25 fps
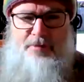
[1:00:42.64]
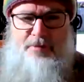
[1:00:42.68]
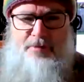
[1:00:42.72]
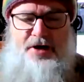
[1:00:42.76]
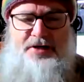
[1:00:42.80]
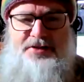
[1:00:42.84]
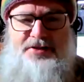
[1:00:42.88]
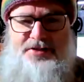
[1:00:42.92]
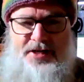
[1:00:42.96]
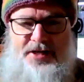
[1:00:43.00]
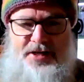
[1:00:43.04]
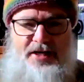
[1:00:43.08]

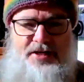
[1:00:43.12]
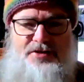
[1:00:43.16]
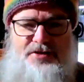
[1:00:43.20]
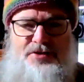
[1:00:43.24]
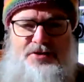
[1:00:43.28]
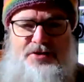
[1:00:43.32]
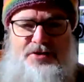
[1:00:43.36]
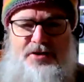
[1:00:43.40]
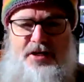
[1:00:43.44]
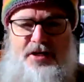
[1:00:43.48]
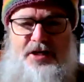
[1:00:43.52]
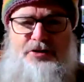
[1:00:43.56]
mind
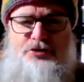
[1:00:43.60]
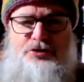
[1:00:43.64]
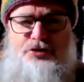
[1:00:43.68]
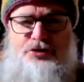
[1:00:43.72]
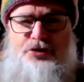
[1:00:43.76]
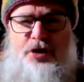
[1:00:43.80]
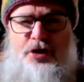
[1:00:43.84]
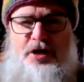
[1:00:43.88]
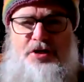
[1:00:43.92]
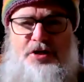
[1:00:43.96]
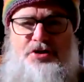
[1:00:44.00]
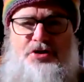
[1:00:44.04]
does. It
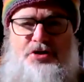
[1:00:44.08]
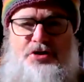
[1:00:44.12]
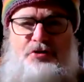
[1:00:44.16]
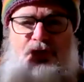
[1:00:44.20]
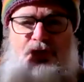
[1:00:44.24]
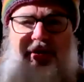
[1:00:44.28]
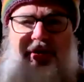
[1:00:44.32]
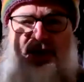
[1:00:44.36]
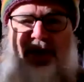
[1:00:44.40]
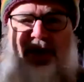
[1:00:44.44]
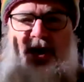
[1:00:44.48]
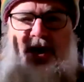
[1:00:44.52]
tries
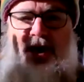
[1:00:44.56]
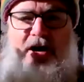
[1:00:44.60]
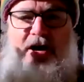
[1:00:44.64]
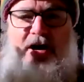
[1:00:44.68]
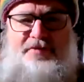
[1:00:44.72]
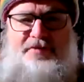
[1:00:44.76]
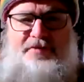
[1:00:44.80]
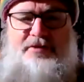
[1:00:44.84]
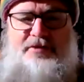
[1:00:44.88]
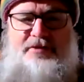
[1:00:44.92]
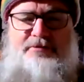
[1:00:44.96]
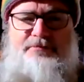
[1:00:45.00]
to
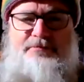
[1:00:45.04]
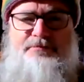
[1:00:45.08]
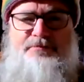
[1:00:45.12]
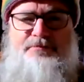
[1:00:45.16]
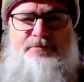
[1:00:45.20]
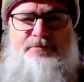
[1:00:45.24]
recover.